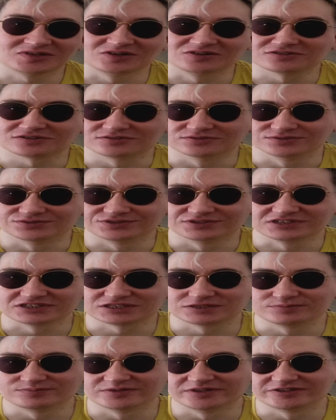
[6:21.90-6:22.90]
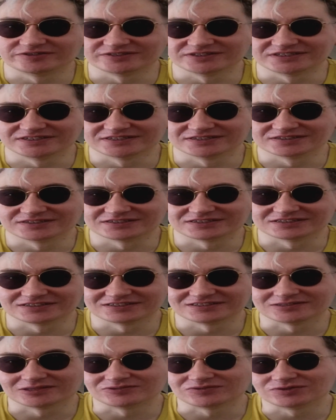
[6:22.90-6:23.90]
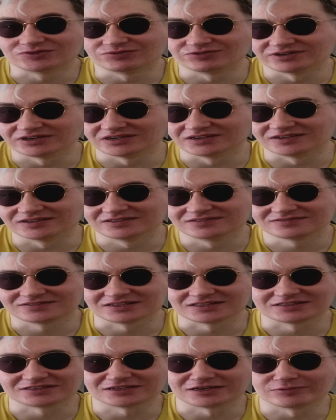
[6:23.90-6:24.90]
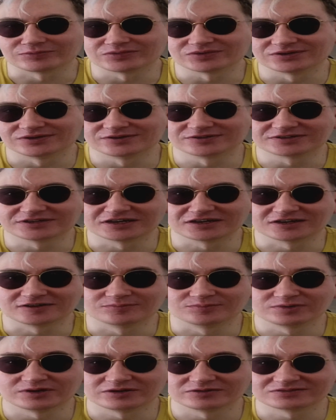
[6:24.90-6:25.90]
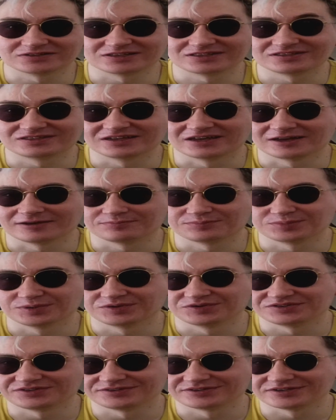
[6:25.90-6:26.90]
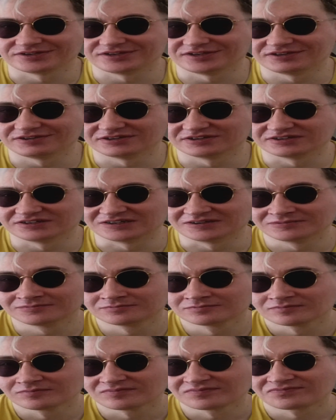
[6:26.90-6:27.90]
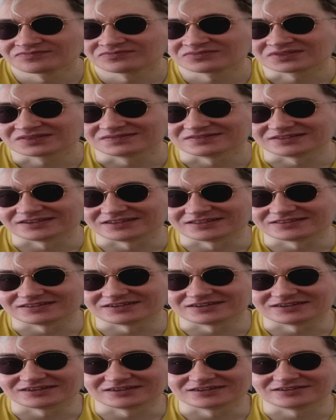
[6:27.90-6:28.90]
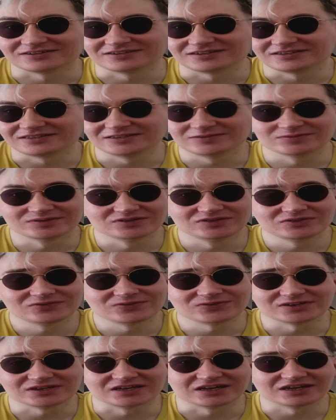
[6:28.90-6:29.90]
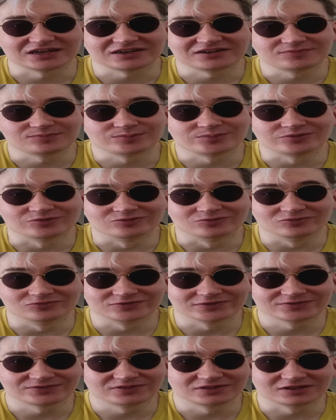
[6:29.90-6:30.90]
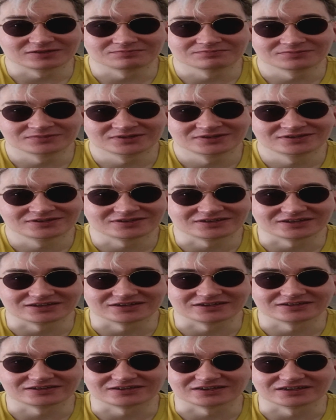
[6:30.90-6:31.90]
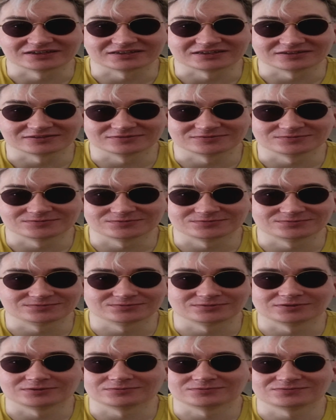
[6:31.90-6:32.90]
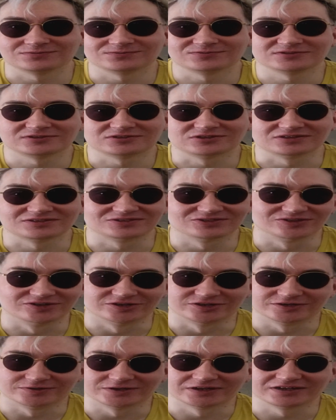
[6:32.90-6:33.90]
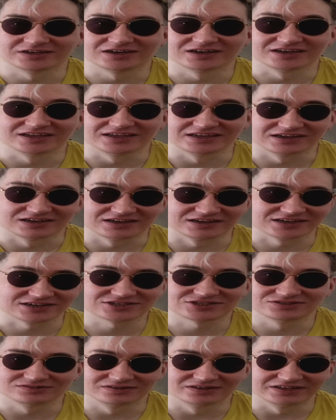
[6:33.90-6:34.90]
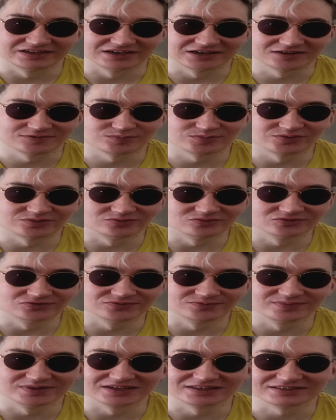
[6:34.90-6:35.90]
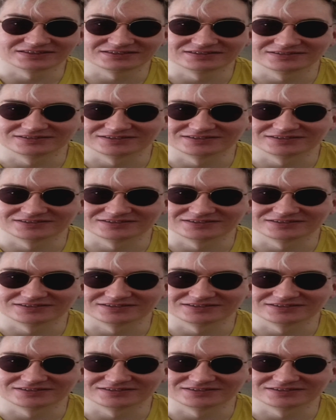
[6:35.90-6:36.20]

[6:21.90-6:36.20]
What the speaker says: occult experiences, the three that I'm talking about that happened in a year, that even if I had proof of them, like the third I actually had proof, but